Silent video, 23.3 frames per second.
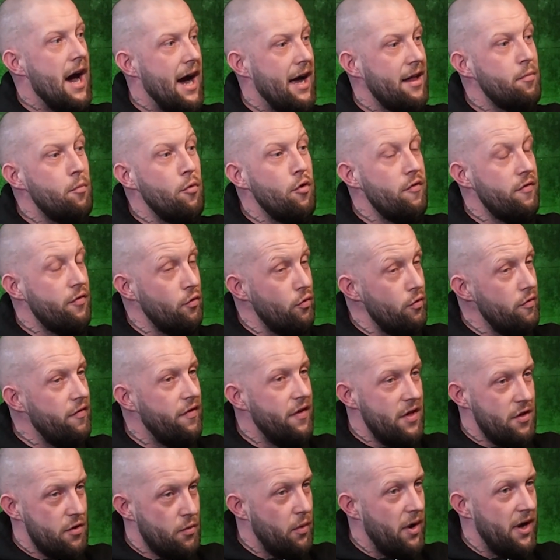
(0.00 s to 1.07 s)
I'd moved on for
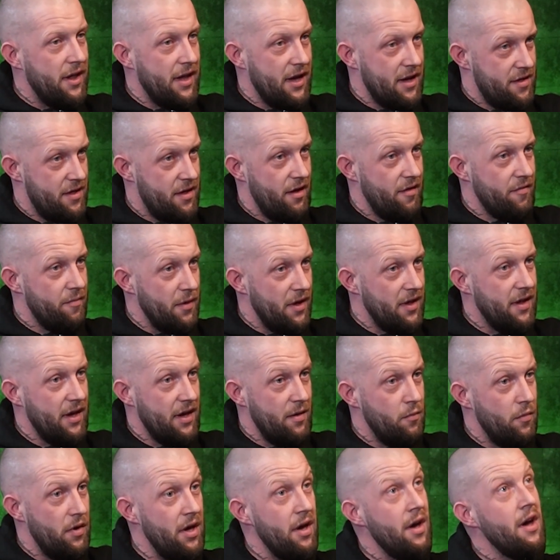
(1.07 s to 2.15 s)
the squad that I'd served my
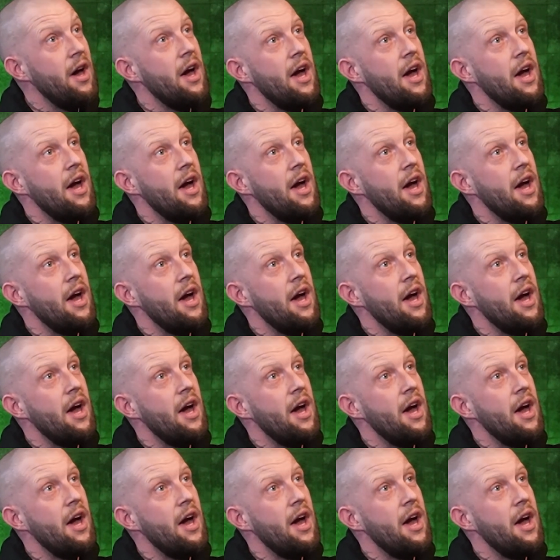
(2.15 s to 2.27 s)
time with,